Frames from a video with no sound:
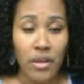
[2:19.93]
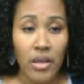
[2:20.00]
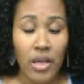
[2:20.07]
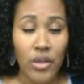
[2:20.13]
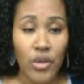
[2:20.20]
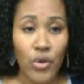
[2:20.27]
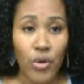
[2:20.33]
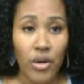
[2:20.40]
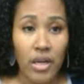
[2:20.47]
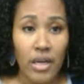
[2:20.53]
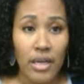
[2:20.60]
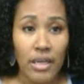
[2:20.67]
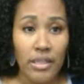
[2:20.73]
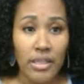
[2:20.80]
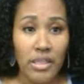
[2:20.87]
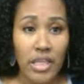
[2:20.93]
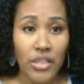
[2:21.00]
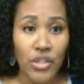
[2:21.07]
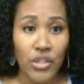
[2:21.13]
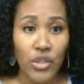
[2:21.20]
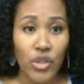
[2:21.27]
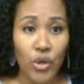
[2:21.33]
in your
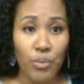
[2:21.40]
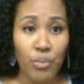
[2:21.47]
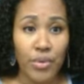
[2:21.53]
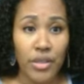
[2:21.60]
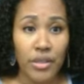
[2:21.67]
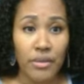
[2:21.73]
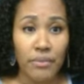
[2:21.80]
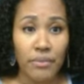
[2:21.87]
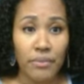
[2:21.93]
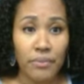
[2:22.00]
station's notebook.